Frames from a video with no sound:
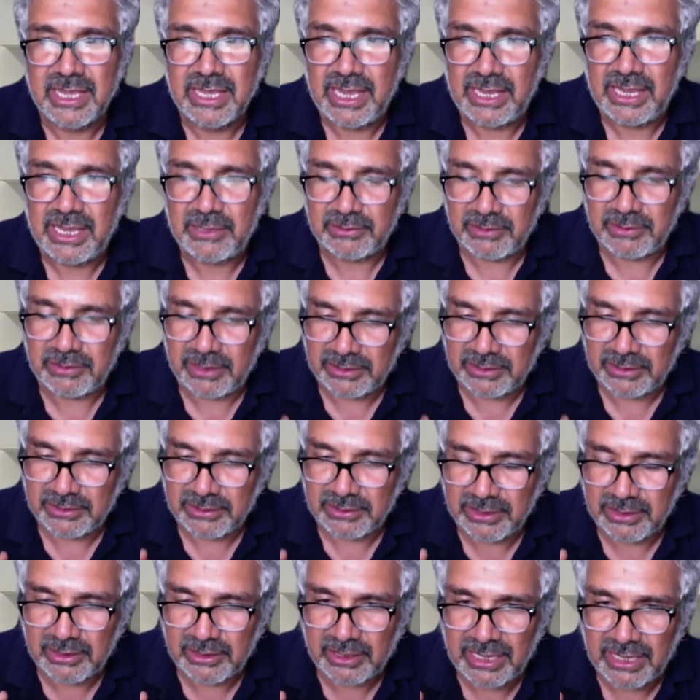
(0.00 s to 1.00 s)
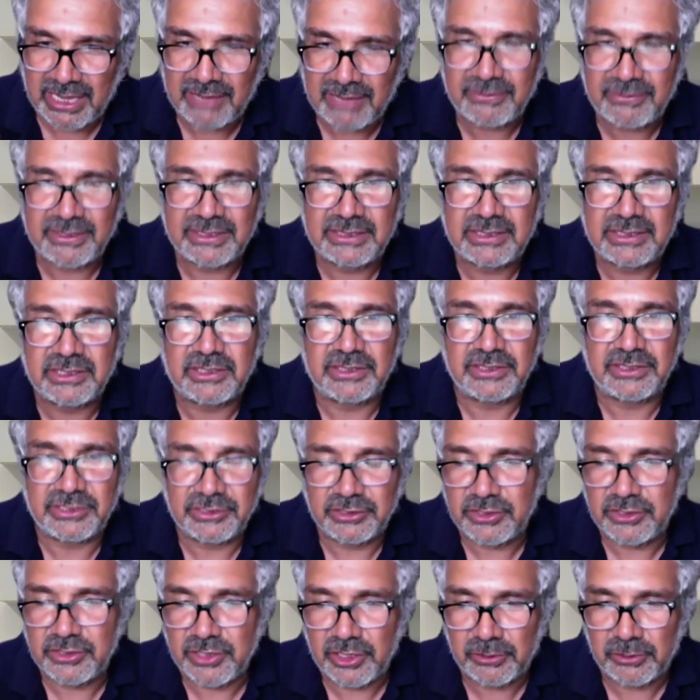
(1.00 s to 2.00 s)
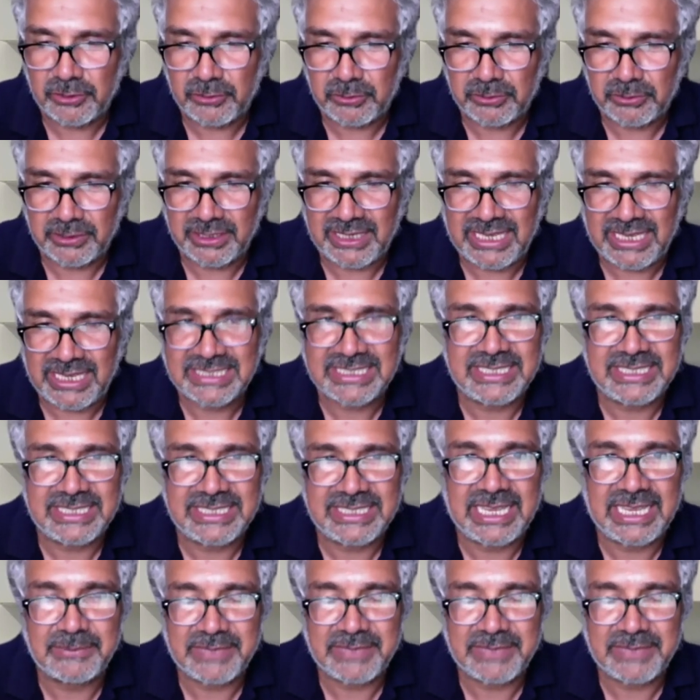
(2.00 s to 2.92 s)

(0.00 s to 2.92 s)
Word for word: and and avid gardeners who know all the Latin names.